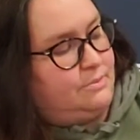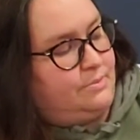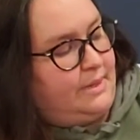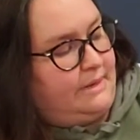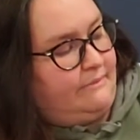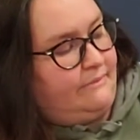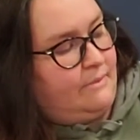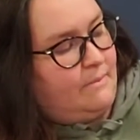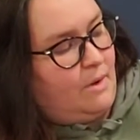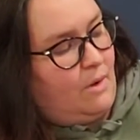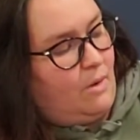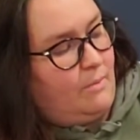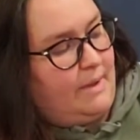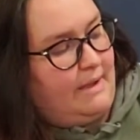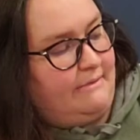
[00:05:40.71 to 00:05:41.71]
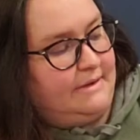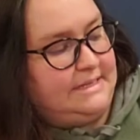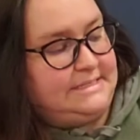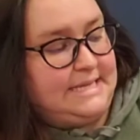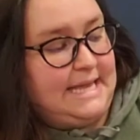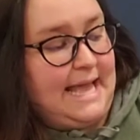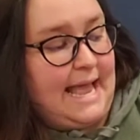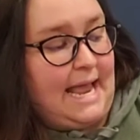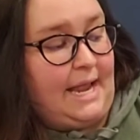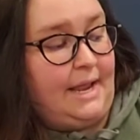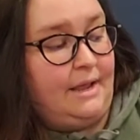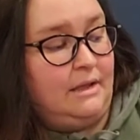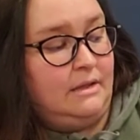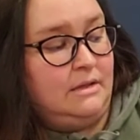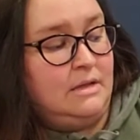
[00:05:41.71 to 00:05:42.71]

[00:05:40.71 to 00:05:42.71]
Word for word: you bring from home every day,